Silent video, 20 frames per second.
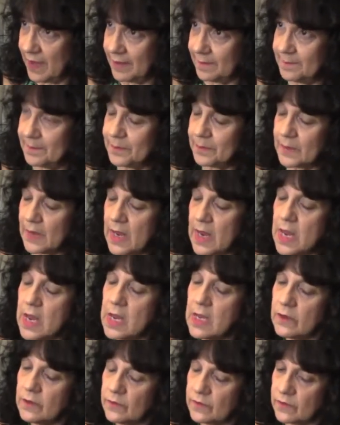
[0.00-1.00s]
To do that.
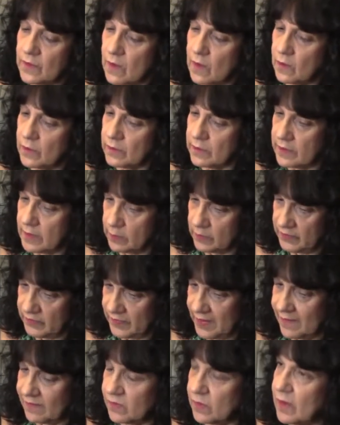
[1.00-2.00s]
So there were
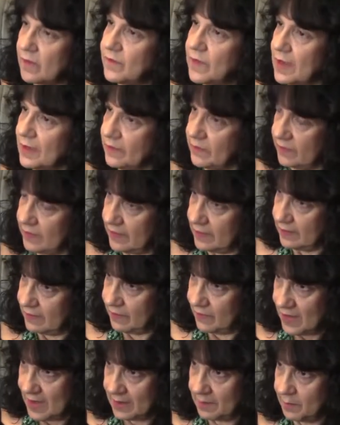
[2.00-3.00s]
several of us
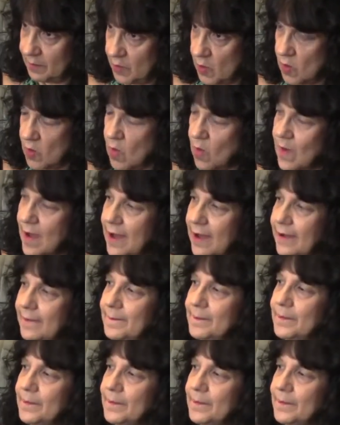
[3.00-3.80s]
that then broke away